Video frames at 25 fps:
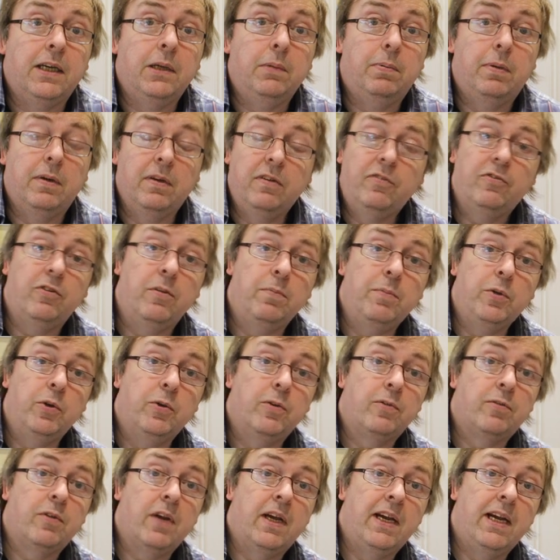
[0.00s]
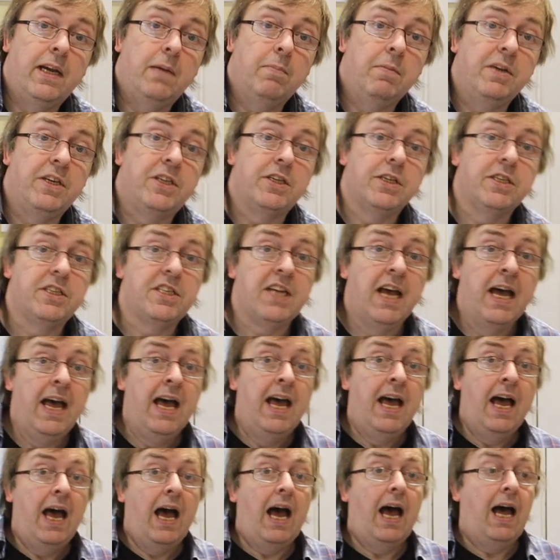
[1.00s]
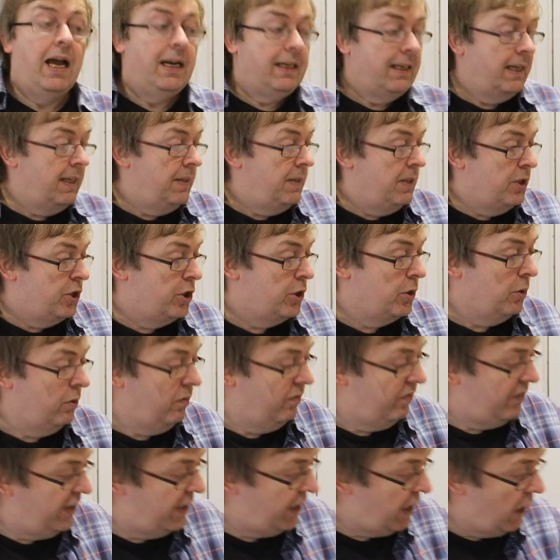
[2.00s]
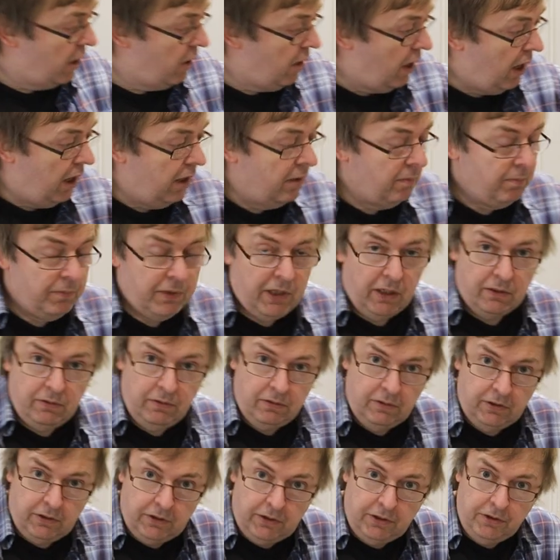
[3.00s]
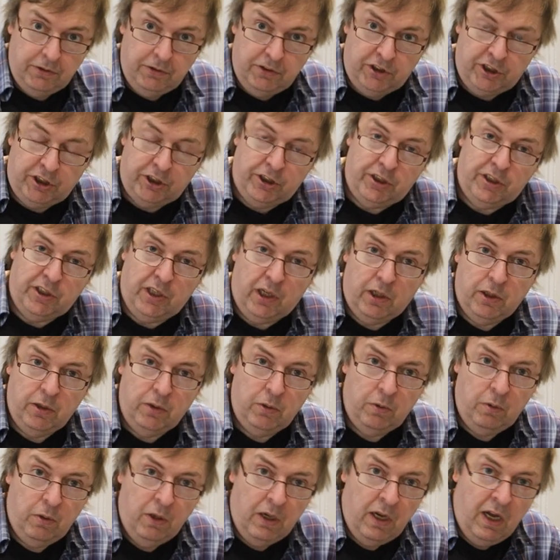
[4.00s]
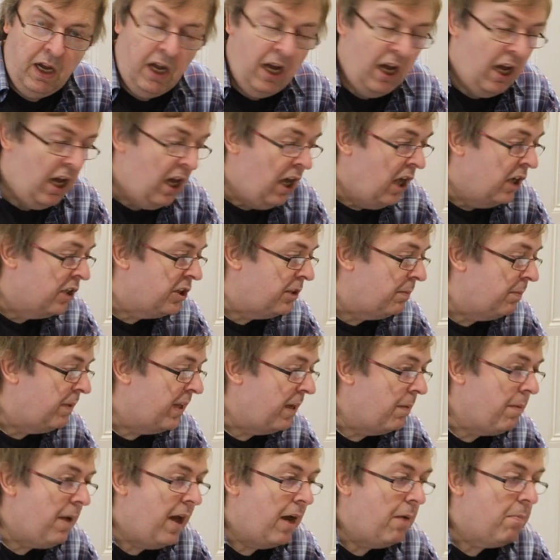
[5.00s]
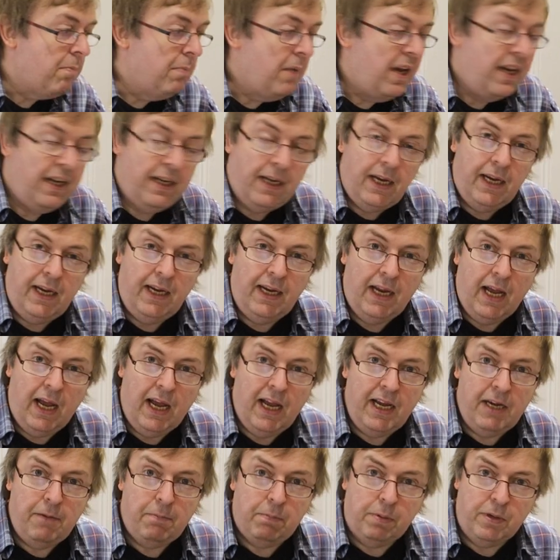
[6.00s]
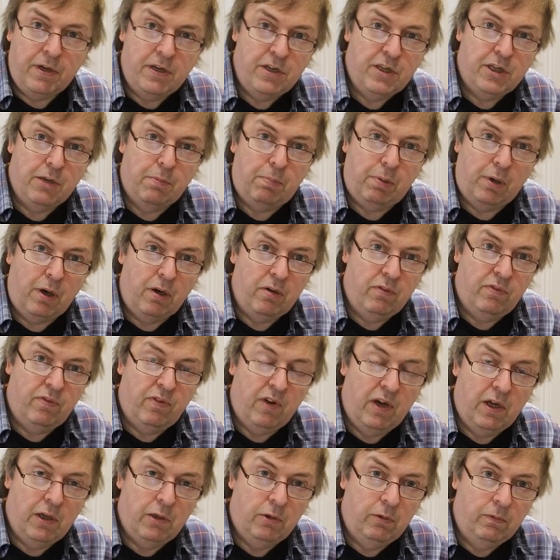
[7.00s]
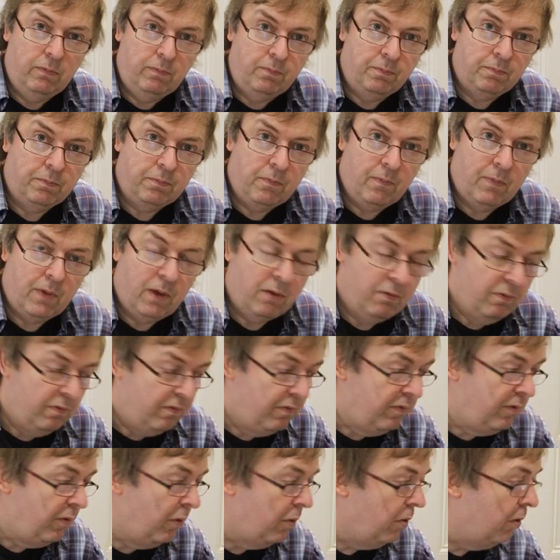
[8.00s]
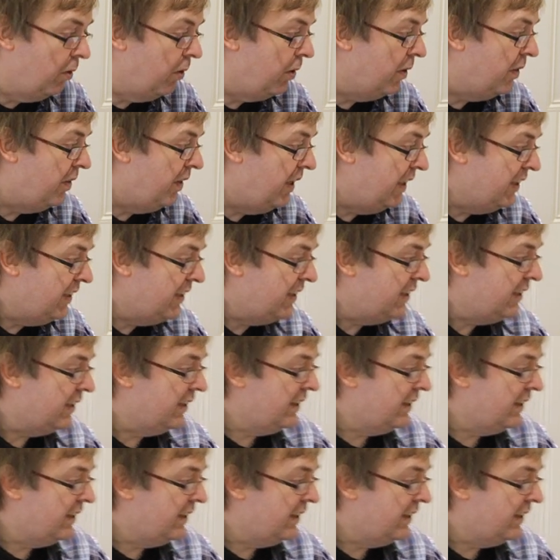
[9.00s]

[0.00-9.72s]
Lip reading: Cooper from Northlight Images, and in this short video I'm going to show something about making a printer profile for the